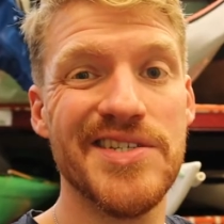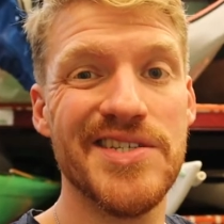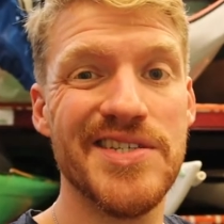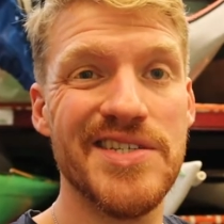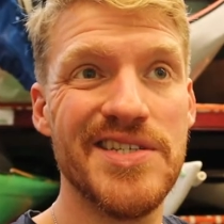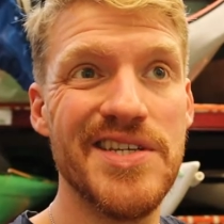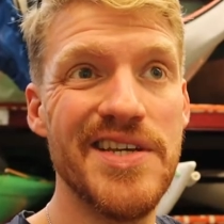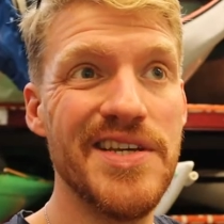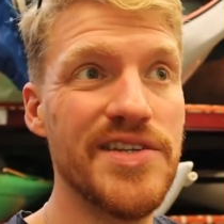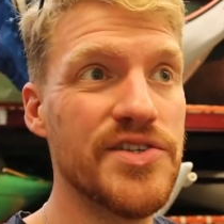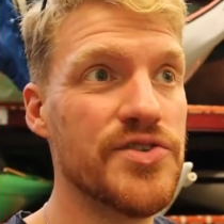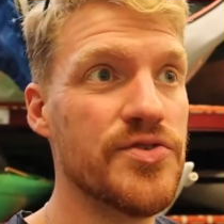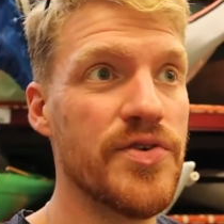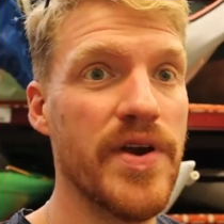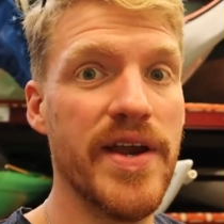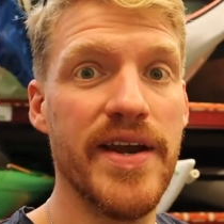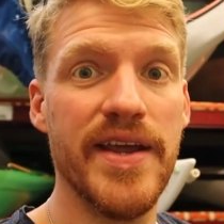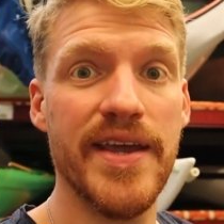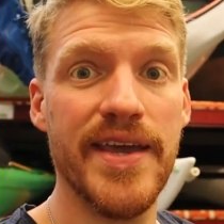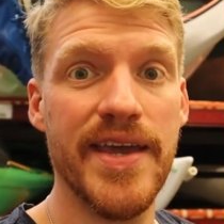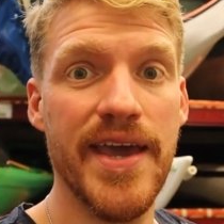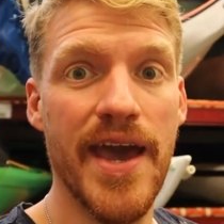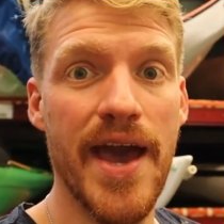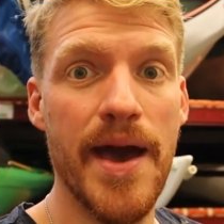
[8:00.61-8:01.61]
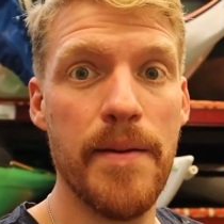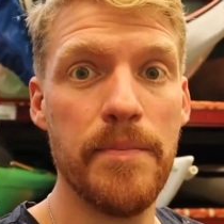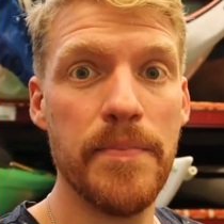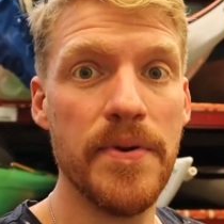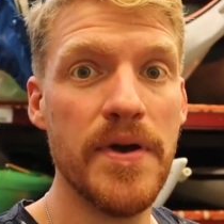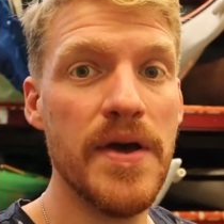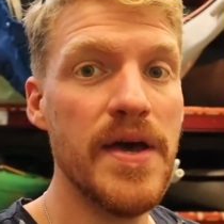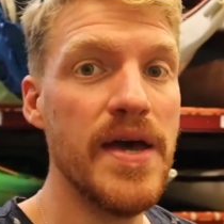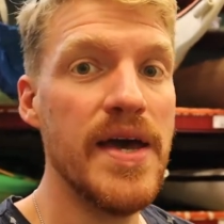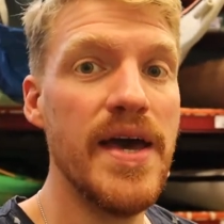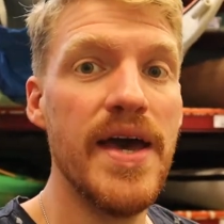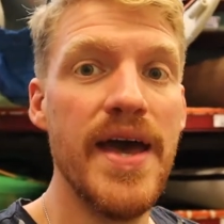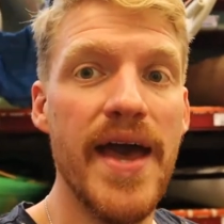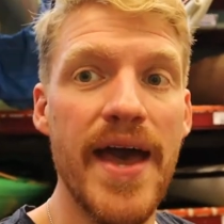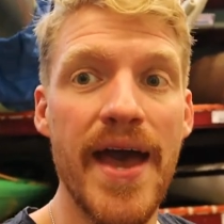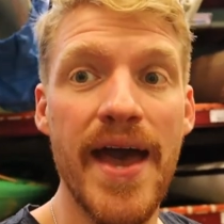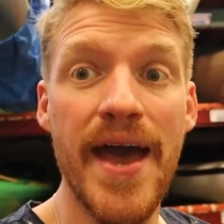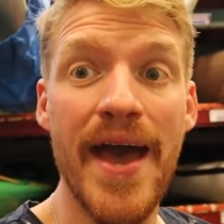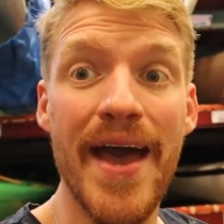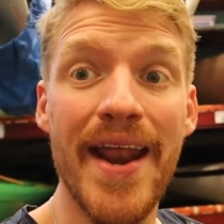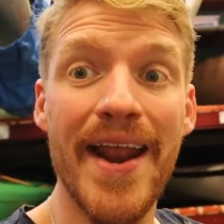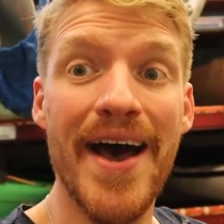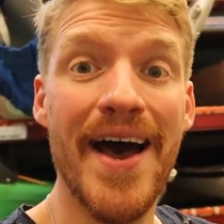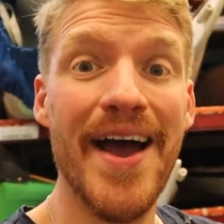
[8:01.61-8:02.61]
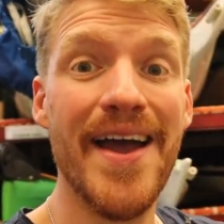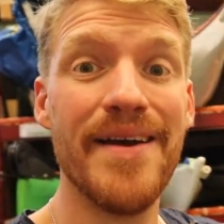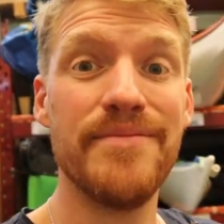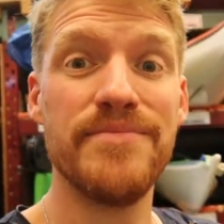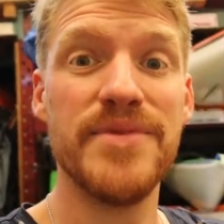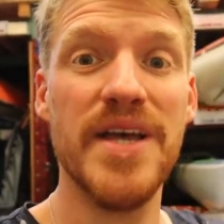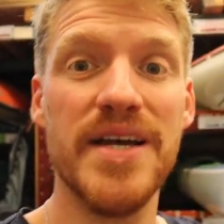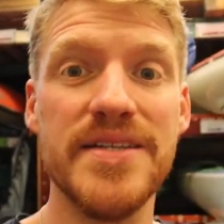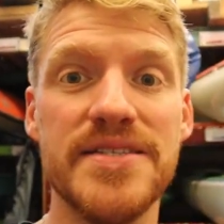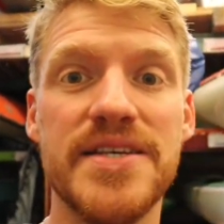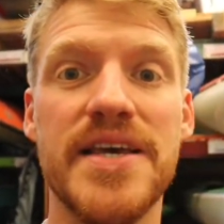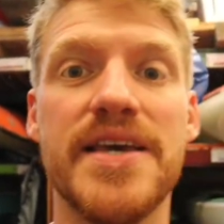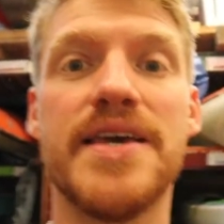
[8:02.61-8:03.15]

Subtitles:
sea training camp, and I am not